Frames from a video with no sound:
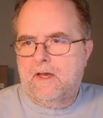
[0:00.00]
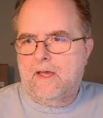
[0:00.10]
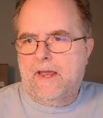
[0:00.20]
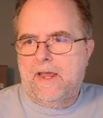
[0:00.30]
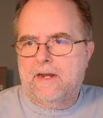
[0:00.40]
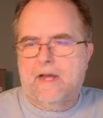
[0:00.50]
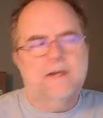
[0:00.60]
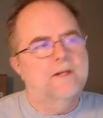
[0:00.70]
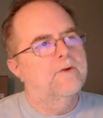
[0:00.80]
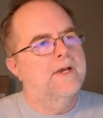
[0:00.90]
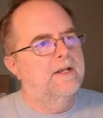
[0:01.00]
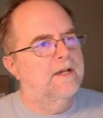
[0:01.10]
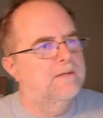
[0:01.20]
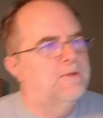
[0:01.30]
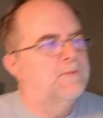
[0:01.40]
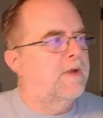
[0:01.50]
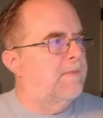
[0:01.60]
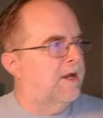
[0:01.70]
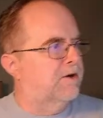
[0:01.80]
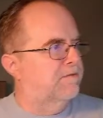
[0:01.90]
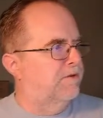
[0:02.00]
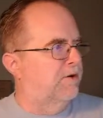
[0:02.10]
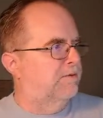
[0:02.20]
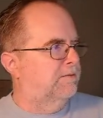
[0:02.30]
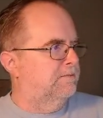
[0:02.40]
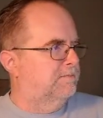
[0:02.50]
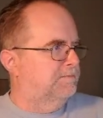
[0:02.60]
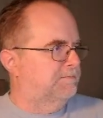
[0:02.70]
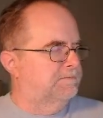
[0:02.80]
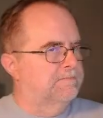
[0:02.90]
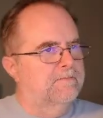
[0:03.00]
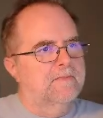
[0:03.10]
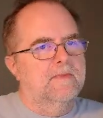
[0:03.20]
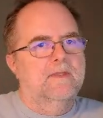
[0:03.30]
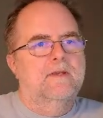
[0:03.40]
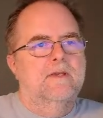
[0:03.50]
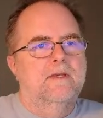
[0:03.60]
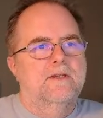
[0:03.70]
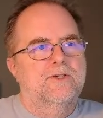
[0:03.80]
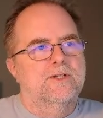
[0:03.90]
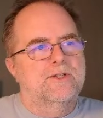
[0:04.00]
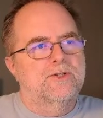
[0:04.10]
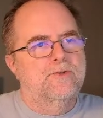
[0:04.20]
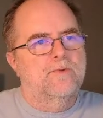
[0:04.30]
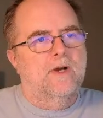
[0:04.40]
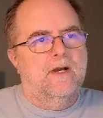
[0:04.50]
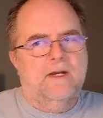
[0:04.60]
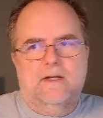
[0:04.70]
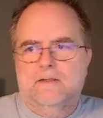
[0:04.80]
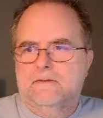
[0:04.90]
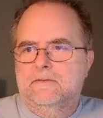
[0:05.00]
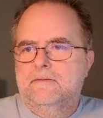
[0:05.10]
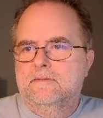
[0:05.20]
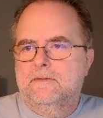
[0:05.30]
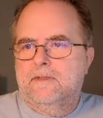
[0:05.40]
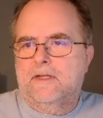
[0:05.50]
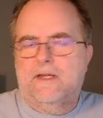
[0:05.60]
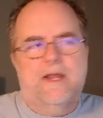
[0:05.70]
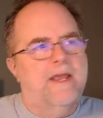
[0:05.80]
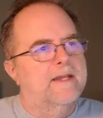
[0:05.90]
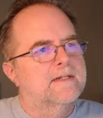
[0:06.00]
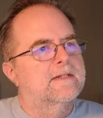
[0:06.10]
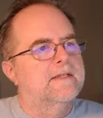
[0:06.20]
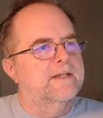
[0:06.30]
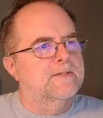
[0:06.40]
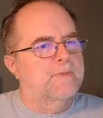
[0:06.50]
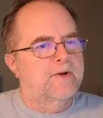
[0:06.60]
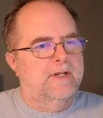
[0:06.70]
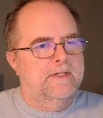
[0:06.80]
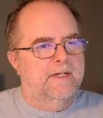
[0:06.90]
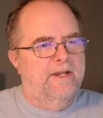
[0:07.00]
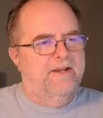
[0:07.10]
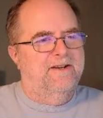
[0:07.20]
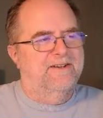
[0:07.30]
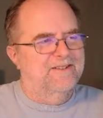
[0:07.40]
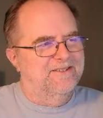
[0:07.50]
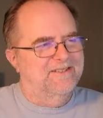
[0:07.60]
And I'm going to go ahead and unmute my microphone just to enhance the experience here.